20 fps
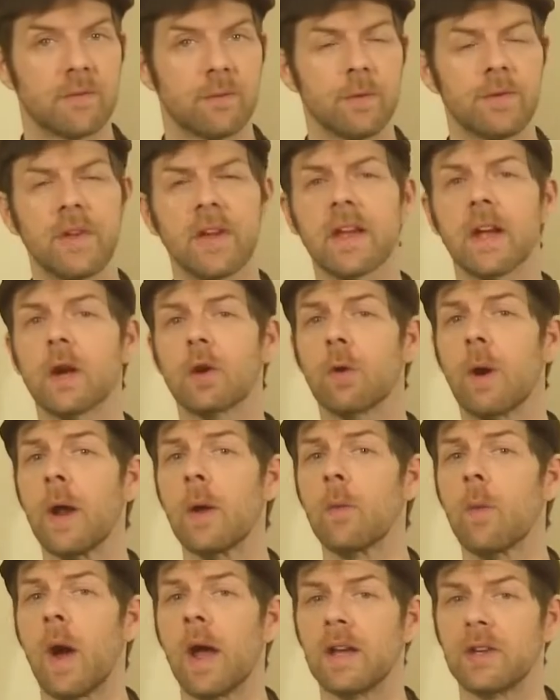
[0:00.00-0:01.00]
if we take a
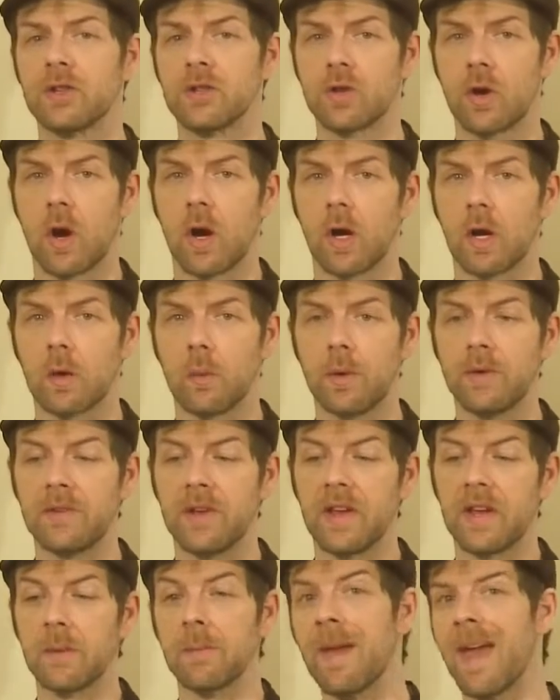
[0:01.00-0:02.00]
great white shark, we
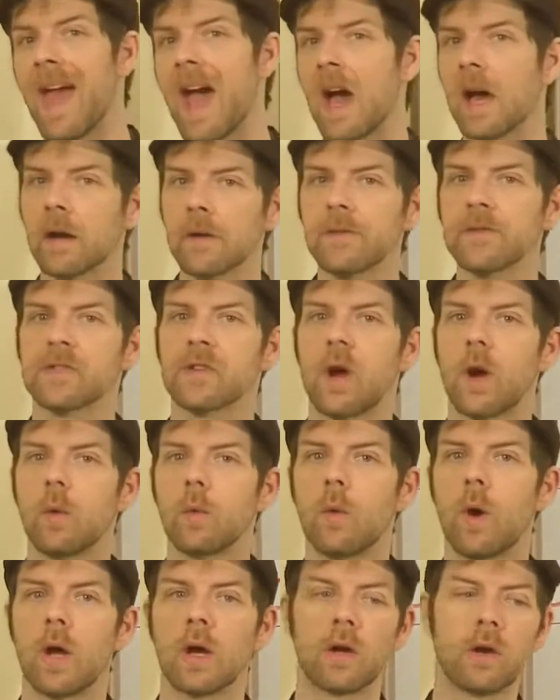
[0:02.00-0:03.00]
take him out of
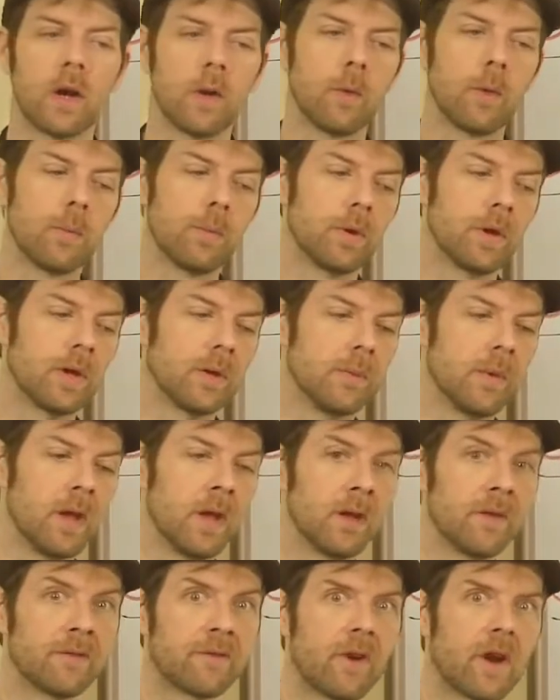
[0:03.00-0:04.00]
salt water and we put him
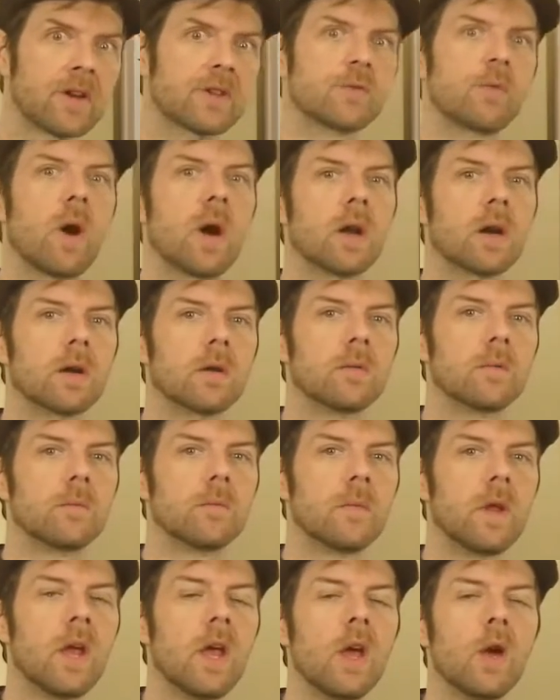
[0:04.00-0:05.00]
in fresh water,
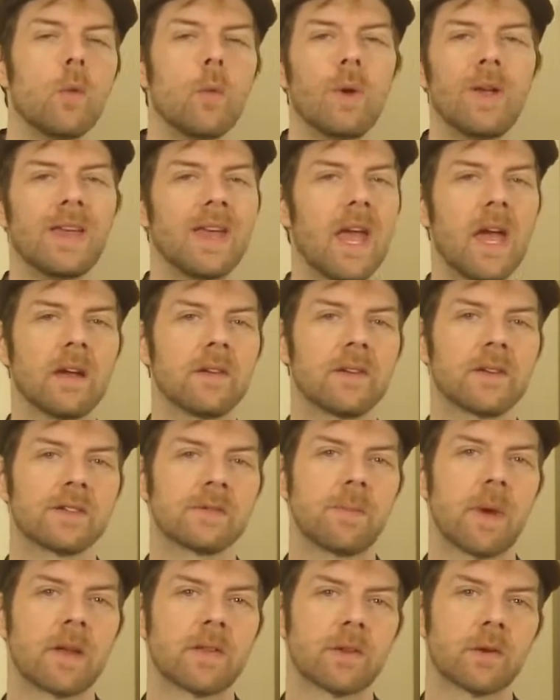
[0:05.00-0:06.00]
we can't
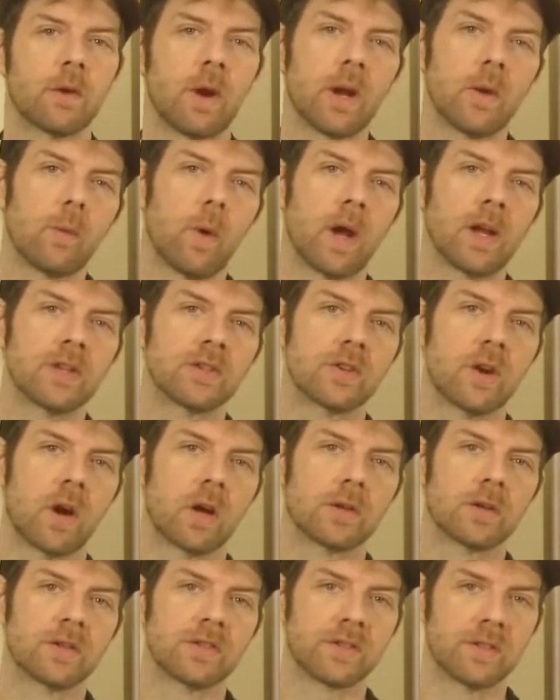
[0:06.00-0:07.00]
expect the great white
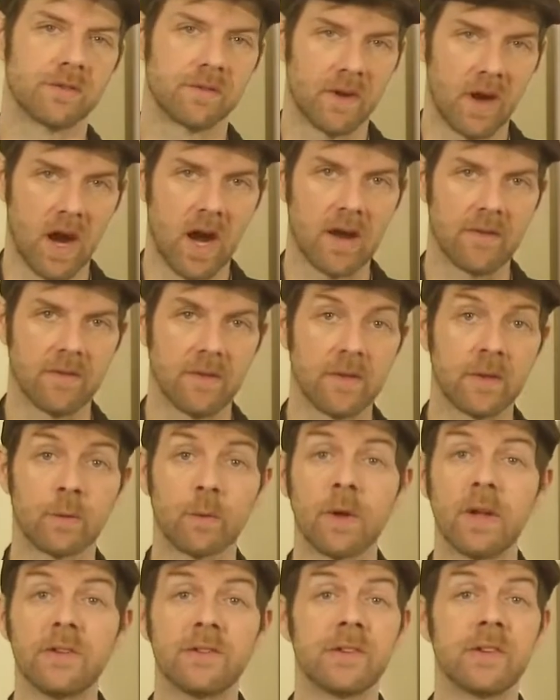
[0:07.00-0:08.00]
shark to survive, and the
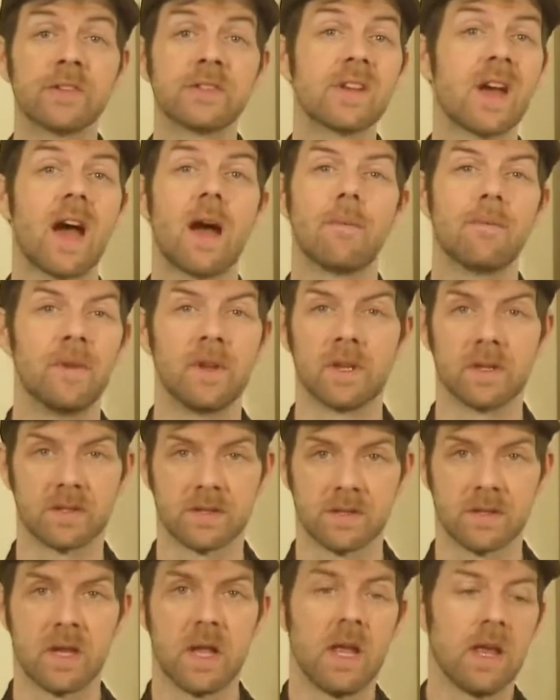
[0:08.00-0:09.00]
reason is
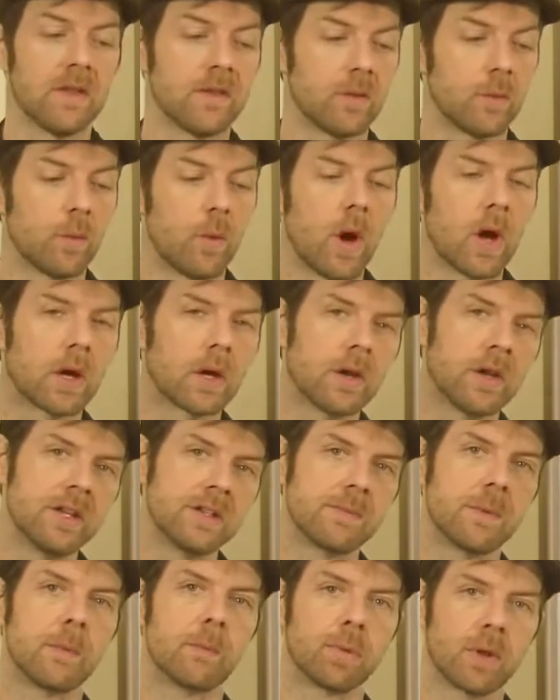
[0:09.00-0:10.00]
obvious. The water
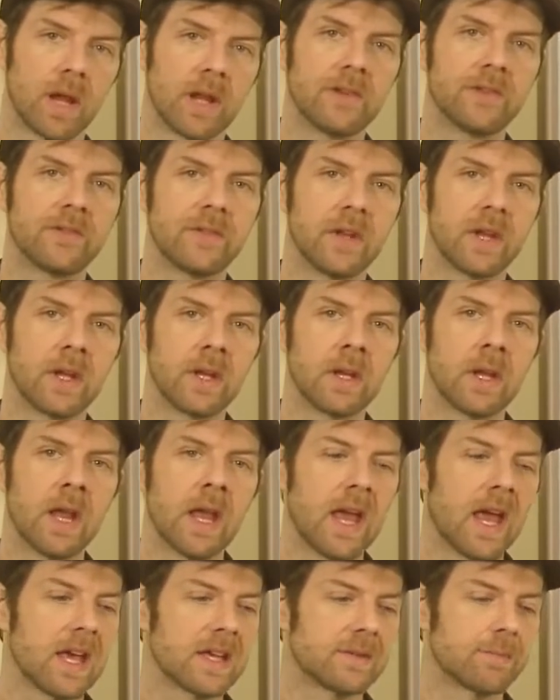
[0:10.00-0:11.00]
he's been placed in
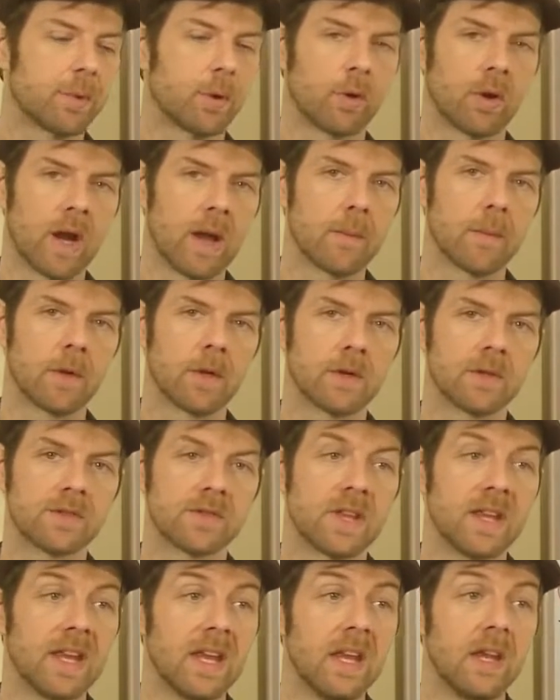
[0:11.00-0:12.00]
has
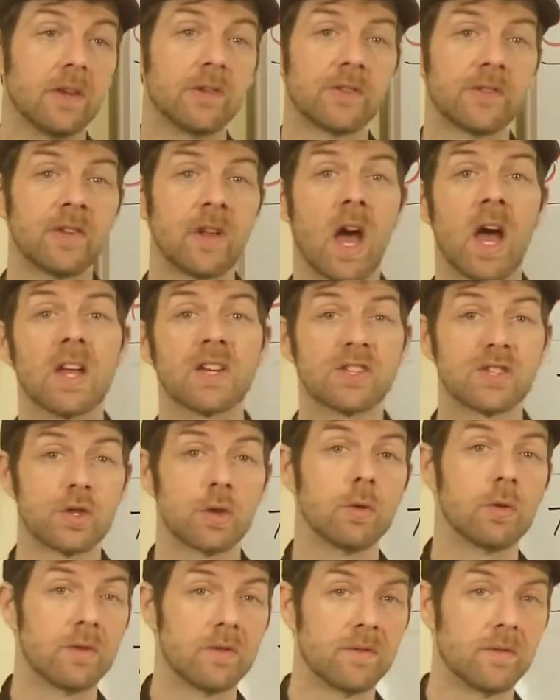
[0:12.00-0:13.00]
parameters that he is not
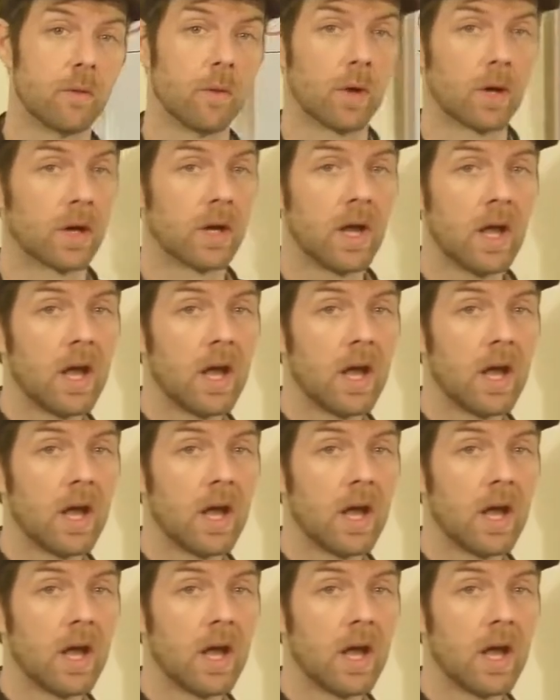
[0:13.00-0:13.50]
suited for.